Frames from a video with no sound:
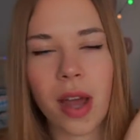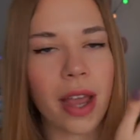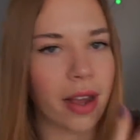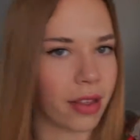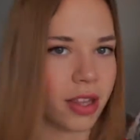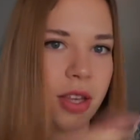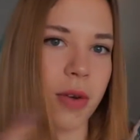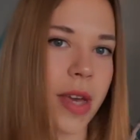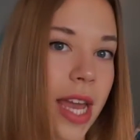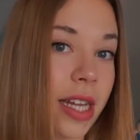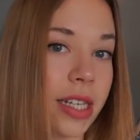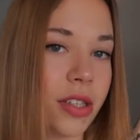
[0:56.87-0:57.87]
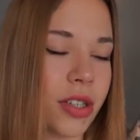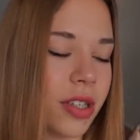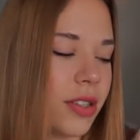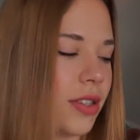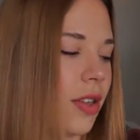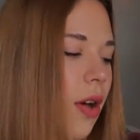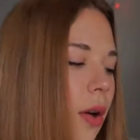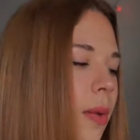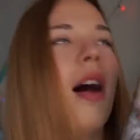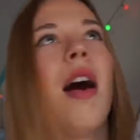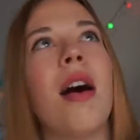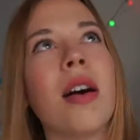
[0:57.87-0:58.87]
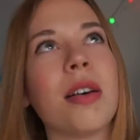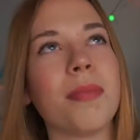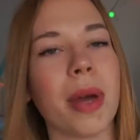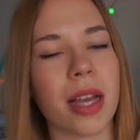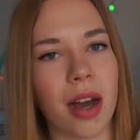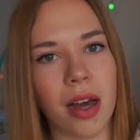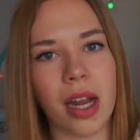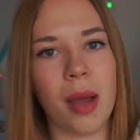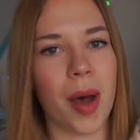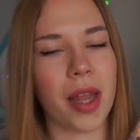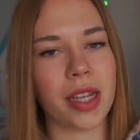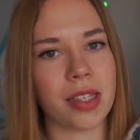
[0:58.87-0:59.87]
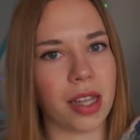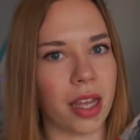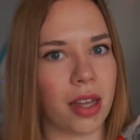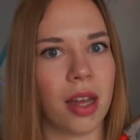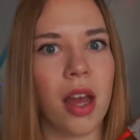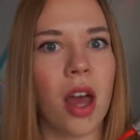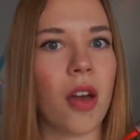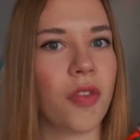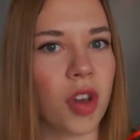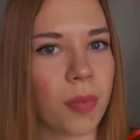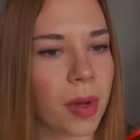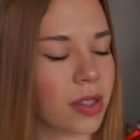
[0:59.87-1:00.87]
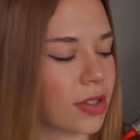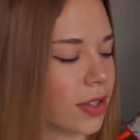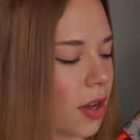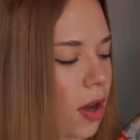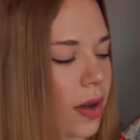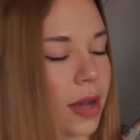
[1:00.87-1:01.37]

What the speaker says: I got the UK edition, so oh my god, I bought this like a few months ago.